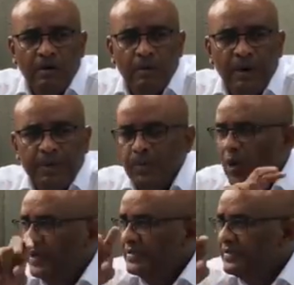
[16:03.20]
big
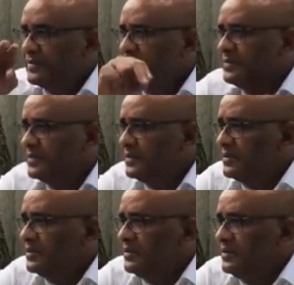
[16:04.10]
boys.
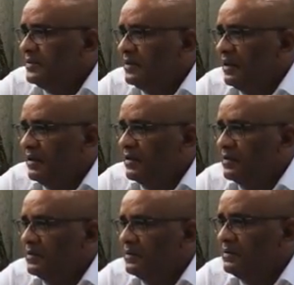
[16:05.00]
You know,
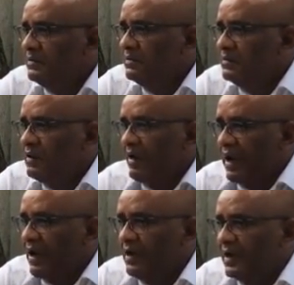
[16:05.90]

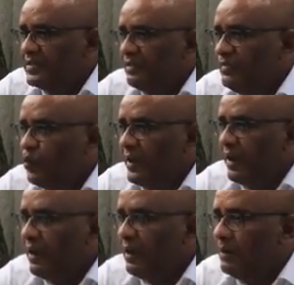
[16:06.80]
regardless of who we are.